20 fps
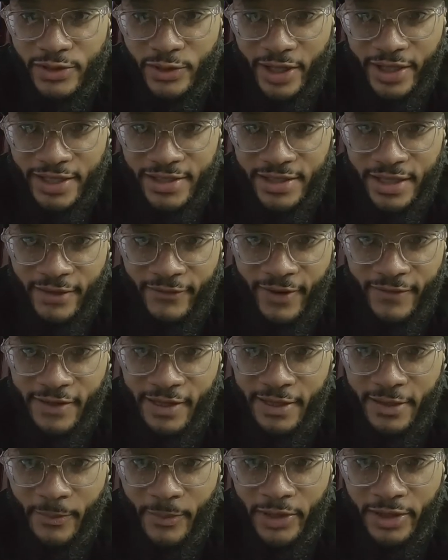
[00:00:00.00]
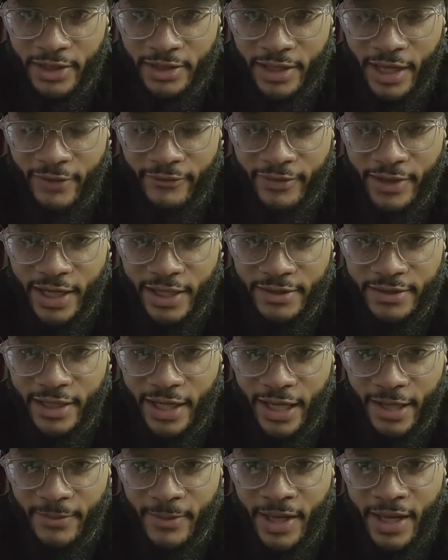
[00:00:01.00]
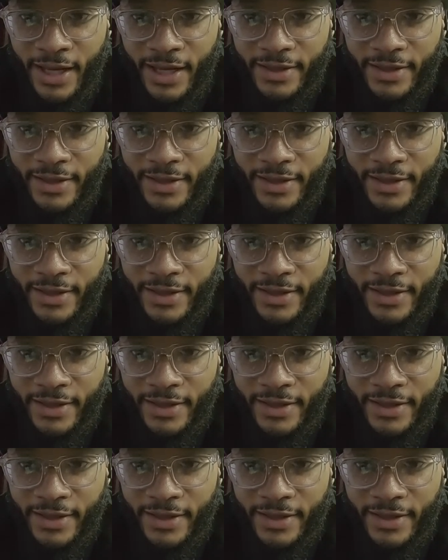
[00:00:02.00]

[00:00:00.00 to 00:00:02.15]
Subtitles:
so I can see if I need to put the Teflon tape